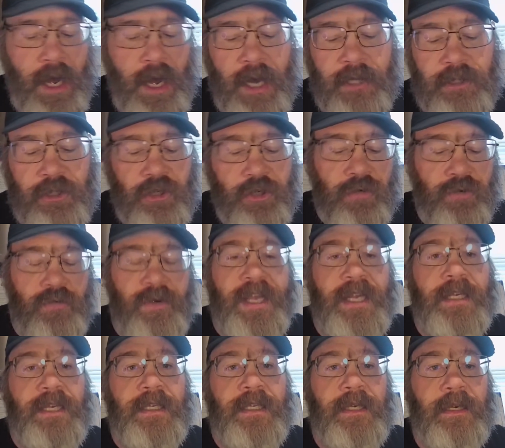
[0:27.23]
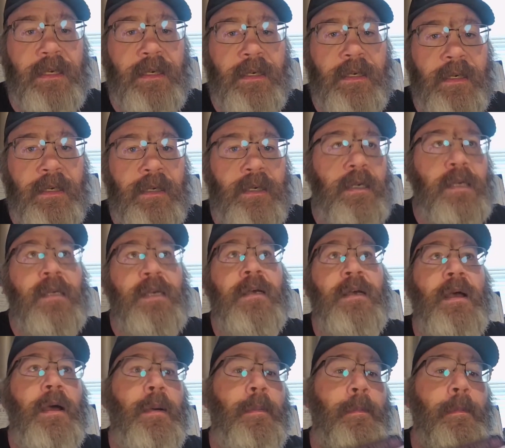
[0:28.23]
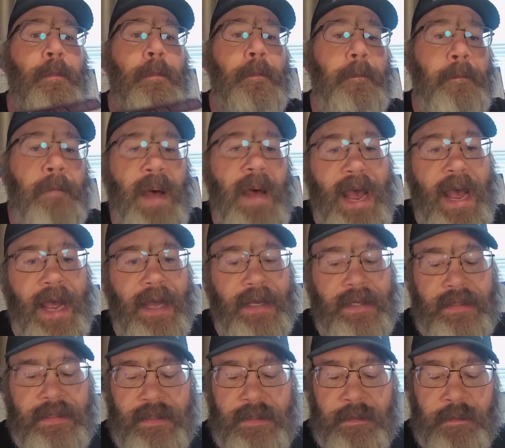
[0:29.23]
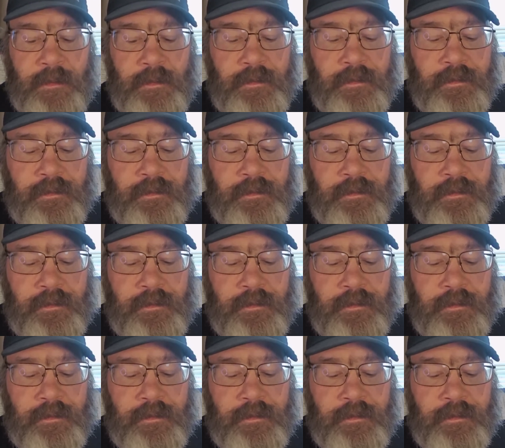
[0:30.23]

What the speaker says: a Treat bags.